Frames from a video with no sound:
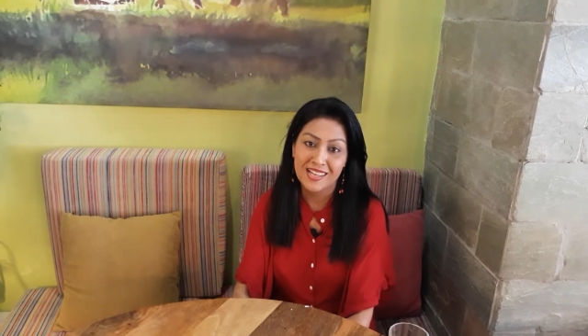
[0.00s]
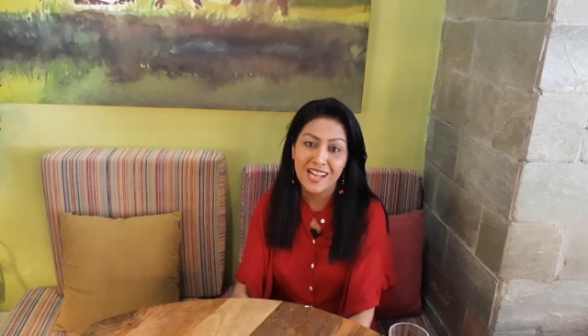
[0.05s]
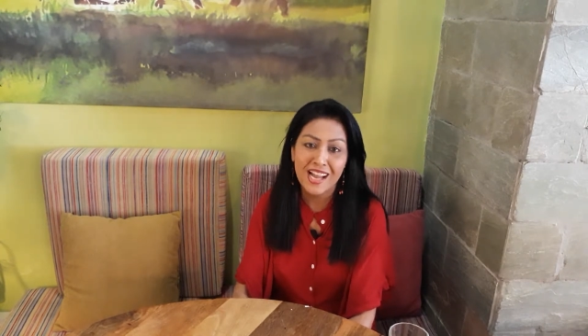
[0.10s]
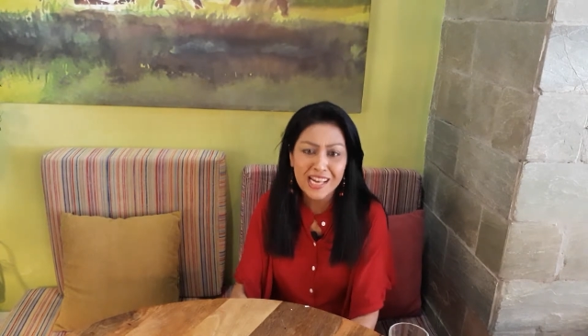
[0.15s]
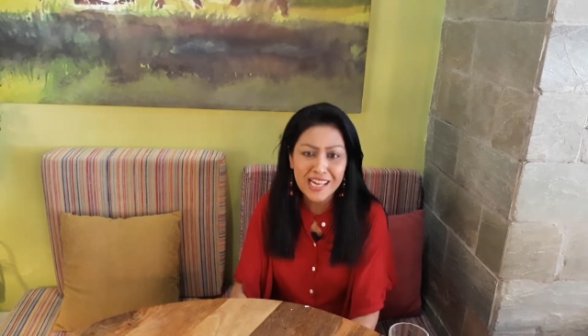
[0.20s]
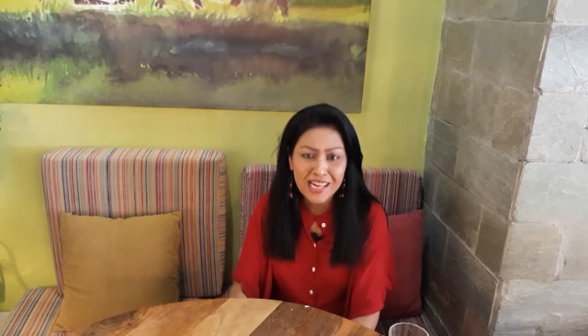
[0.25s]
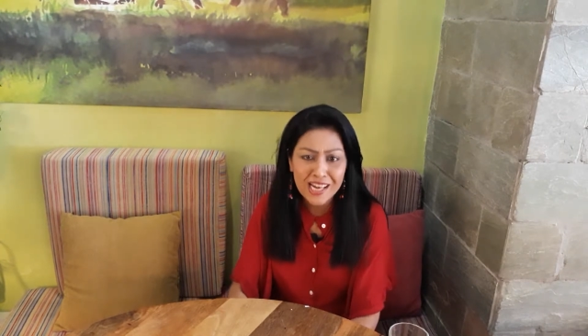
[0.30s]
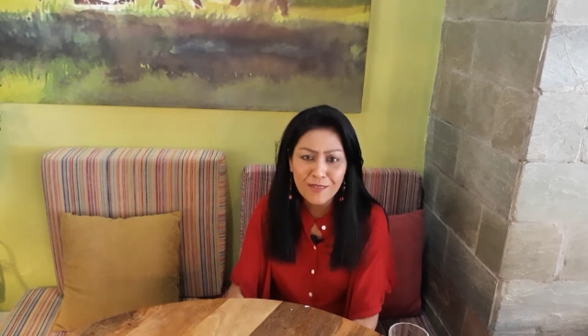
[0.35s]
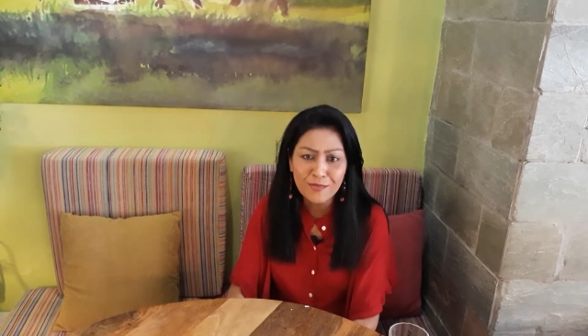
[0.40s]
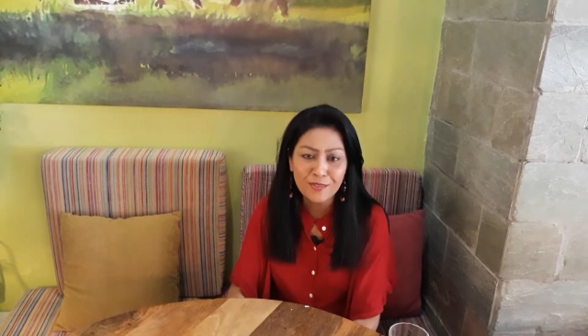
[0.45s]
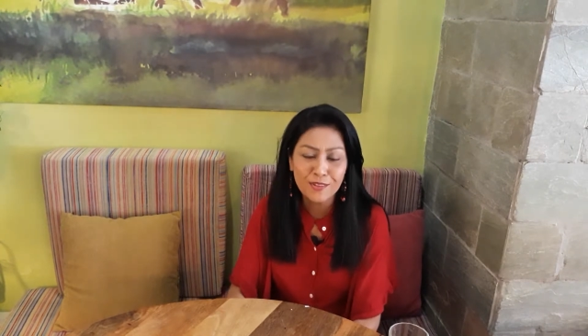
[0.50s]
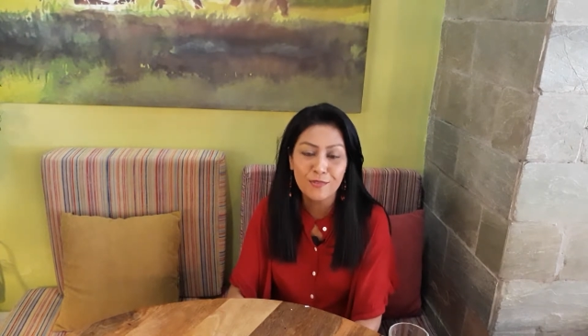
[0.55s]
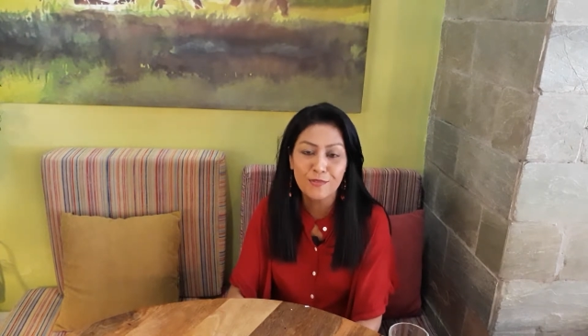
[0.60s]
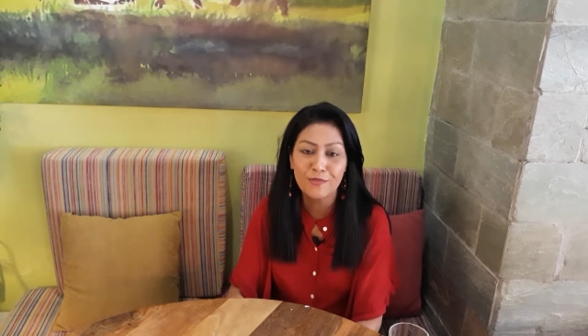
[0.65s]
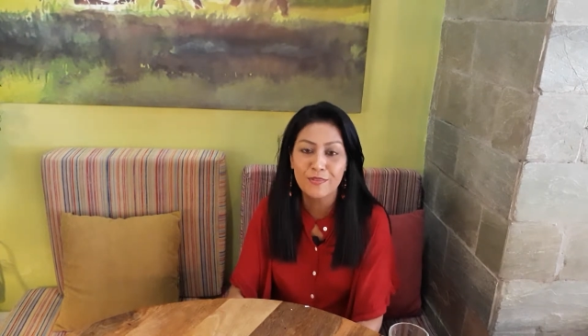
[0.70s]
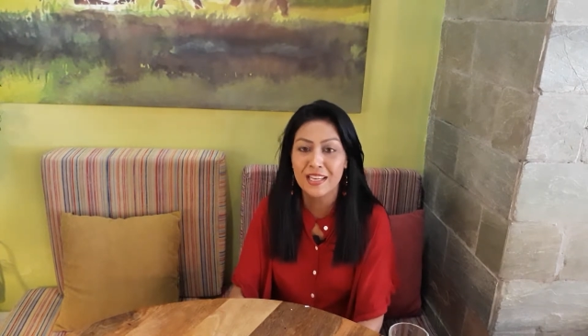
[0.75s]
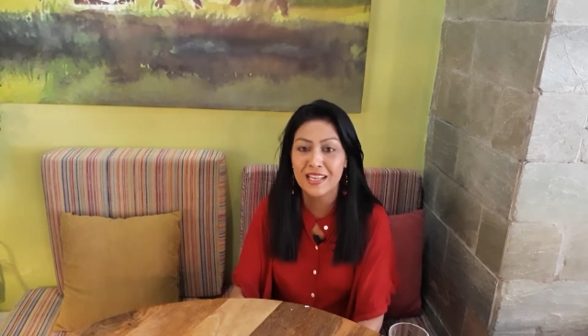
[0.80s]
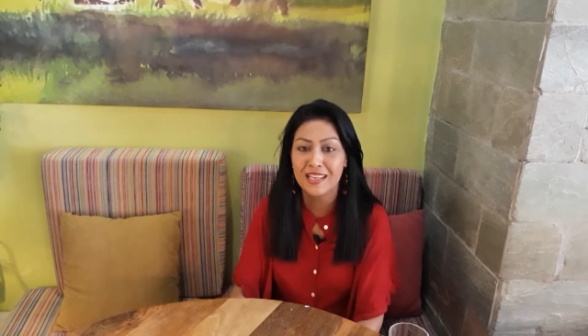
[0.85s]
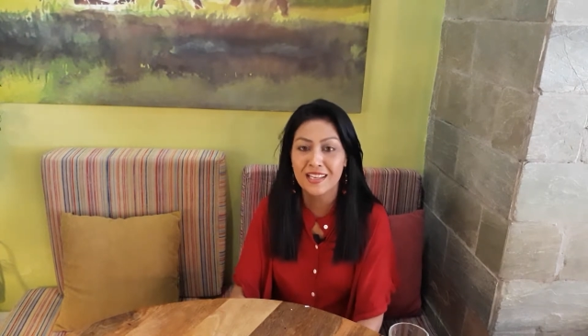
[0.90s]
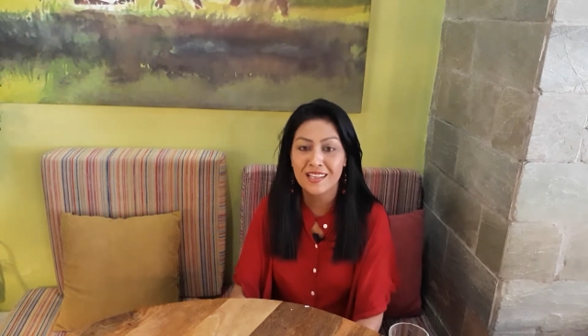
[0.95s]
I love the
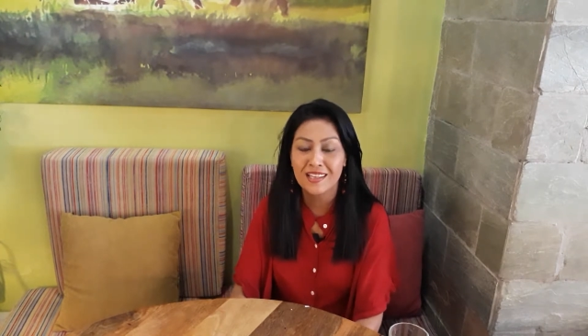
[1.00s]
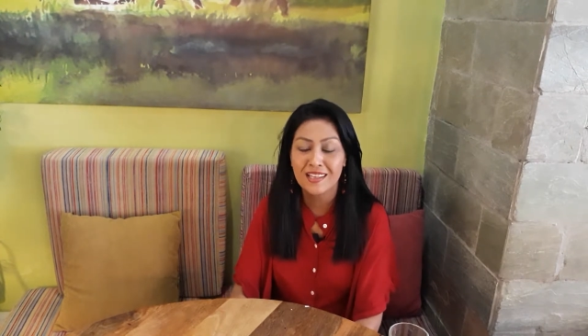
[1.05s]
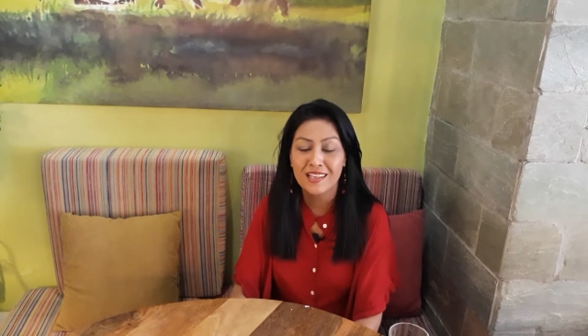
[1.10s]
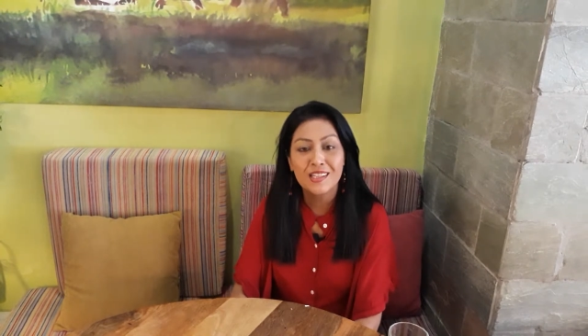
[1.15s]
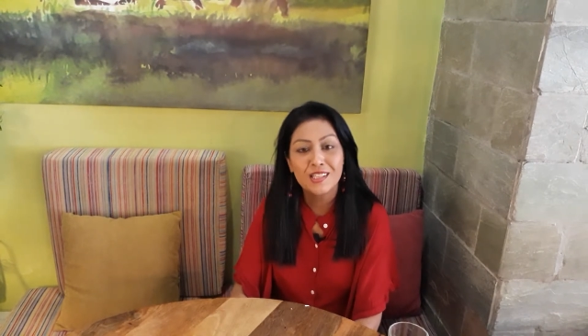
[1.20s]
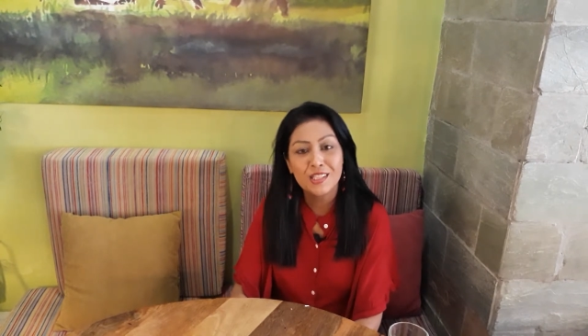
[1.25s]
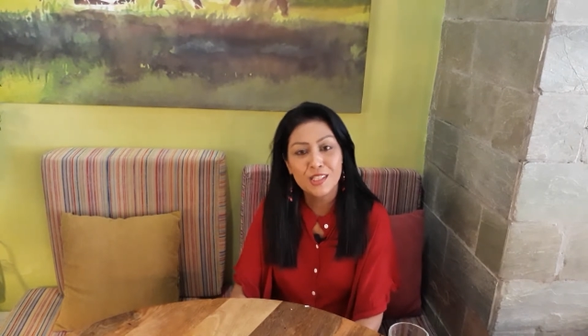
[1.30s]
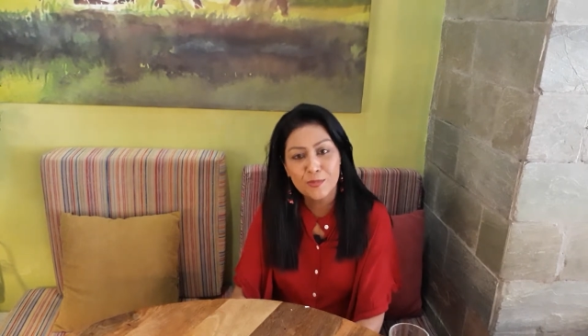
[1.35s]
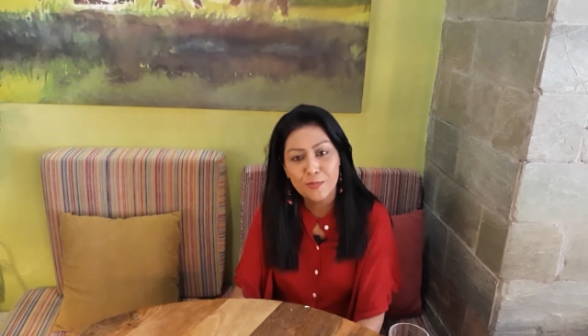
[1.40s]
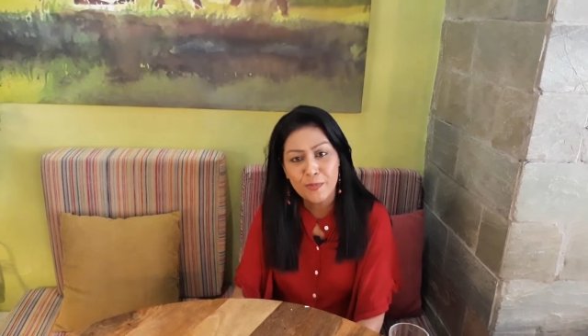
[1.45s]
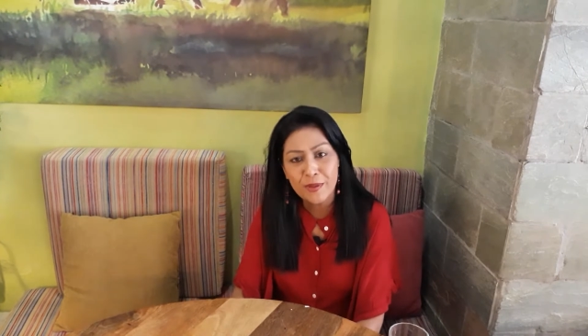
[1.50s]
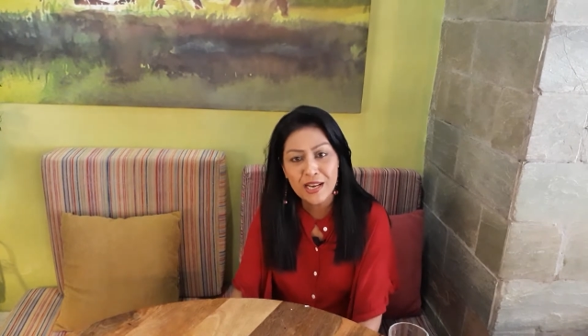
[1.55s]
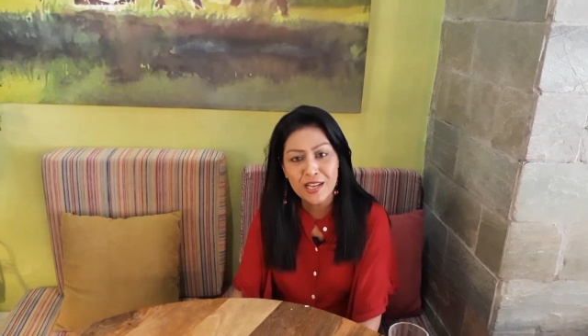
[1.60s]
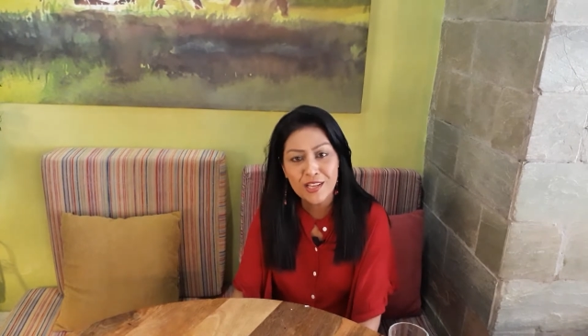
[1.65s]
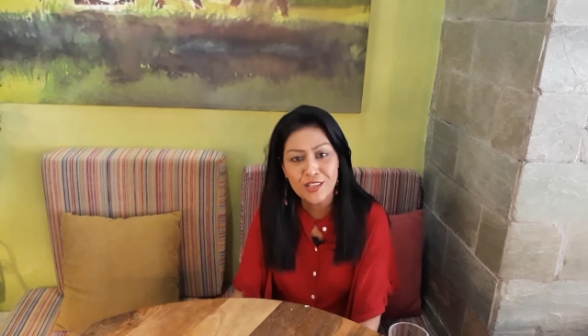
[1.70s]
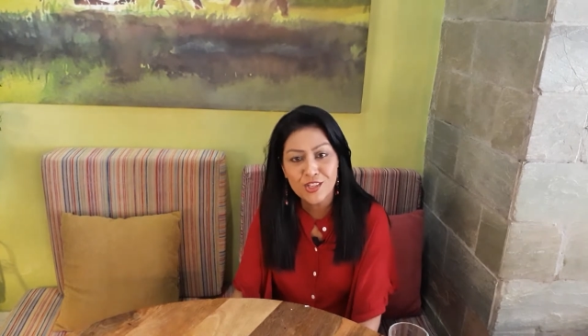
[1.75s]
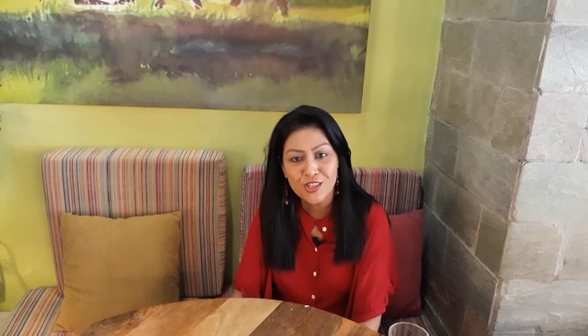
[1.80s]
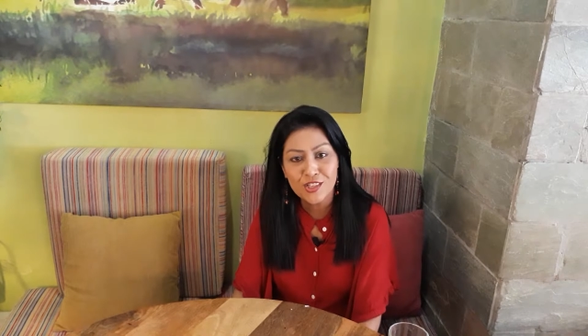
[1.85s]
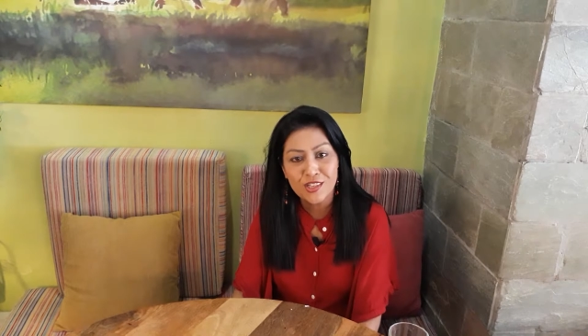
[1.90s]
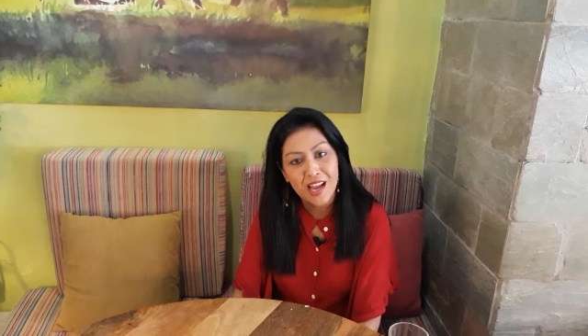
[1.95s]
way
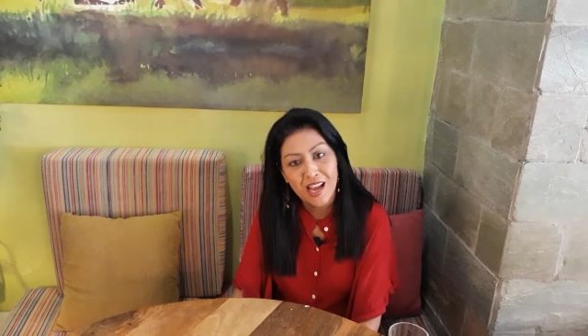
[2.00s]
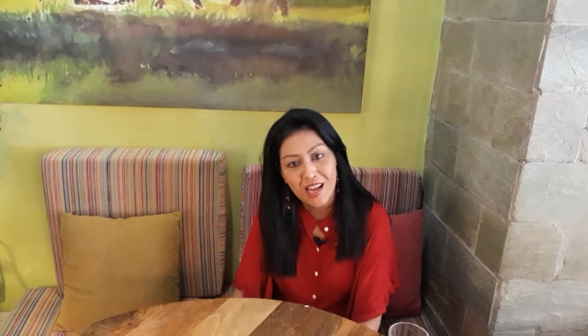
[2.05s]
spinach